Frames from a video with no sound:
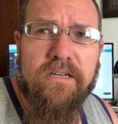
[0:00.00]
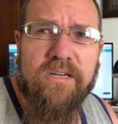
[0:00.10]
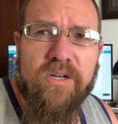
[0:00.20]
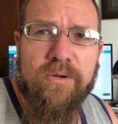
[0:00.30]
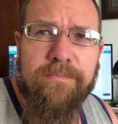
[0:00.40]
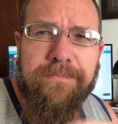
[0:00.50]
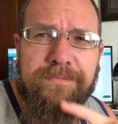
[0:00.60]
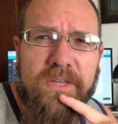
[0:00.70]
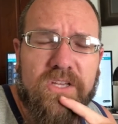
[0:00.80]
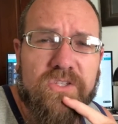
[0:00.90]
Um,
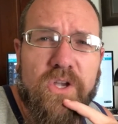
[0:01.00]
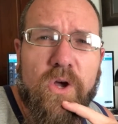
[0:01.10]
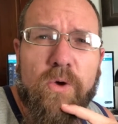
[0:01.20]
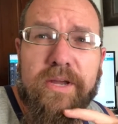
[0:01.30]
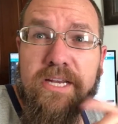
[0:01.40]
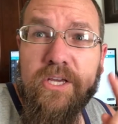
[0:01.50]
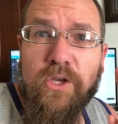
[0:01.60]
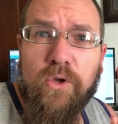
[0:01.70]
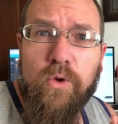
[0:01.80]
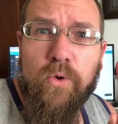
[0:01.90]
so
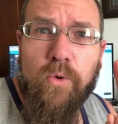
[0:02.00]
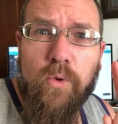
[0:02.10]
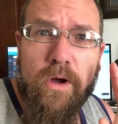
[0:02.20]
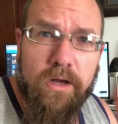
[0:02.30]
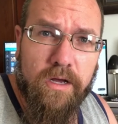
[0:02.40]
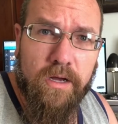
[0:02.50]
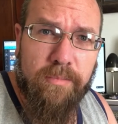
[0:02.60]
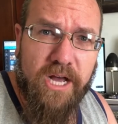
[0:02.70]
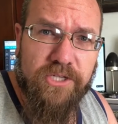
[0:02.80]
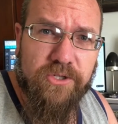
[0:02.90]
any of you uh,
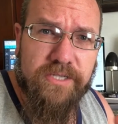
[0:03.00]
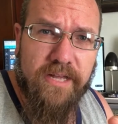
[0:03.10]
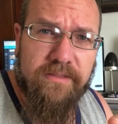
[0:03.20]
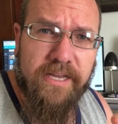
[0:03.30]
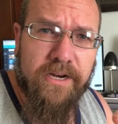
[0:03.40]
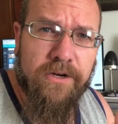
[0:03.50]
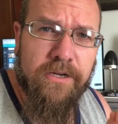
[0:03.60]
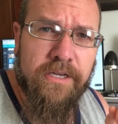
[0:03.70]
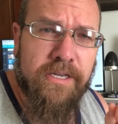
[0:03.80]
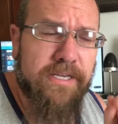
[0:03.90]
Poshers out there,
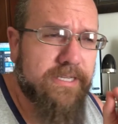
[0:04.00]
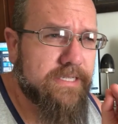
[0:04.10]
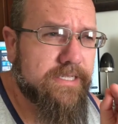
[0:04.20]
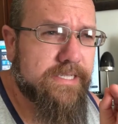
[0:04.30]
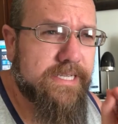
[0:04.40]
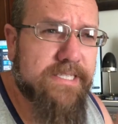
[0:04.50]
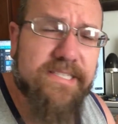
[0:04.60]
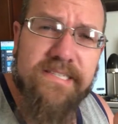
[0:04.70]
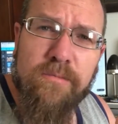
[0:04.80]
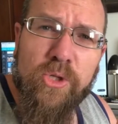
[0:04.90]
is it
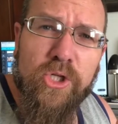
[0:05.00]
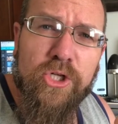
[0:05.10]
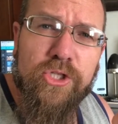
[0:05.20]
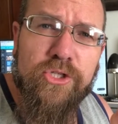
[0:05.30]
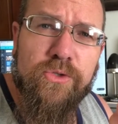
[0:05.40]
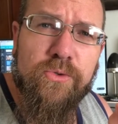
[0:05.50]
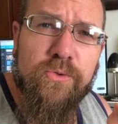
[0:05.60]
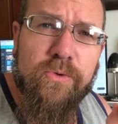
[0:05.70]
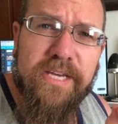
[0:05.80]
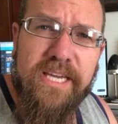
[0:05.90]
similar
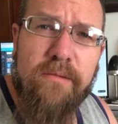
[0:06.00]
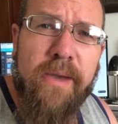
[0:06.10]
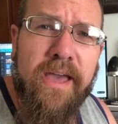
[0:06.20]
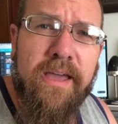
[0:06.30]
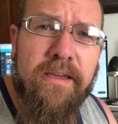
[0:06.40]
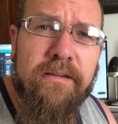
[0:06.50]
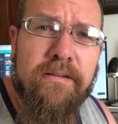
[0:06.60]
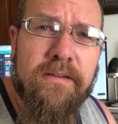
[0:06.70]
to eBay?